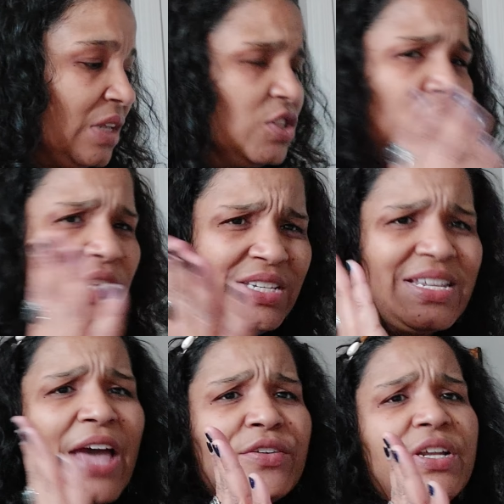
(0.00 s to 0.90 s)
So this
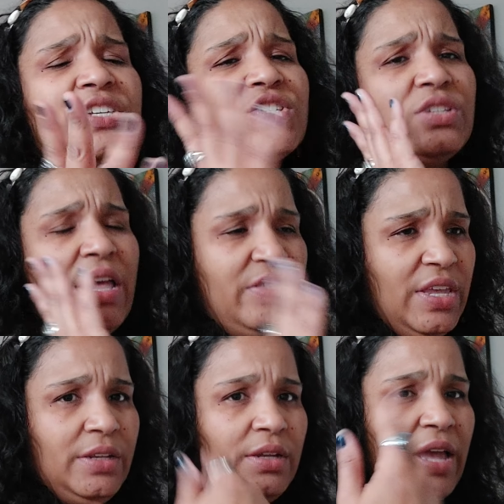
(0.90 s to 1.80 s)
Saturday, and
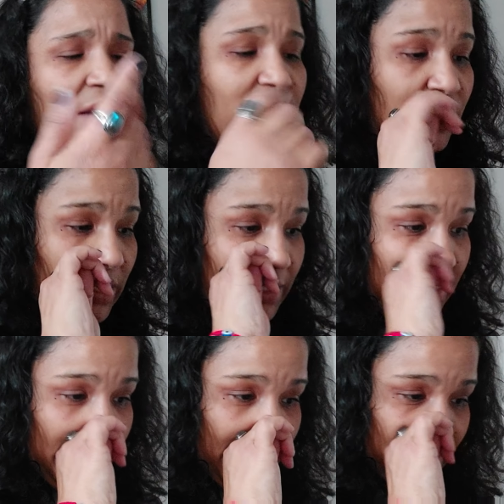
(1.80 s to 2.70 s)
then have it released
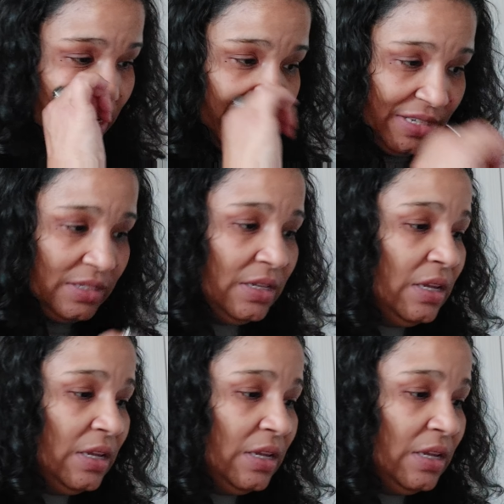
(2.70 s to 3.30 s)
Sunday. Sorry.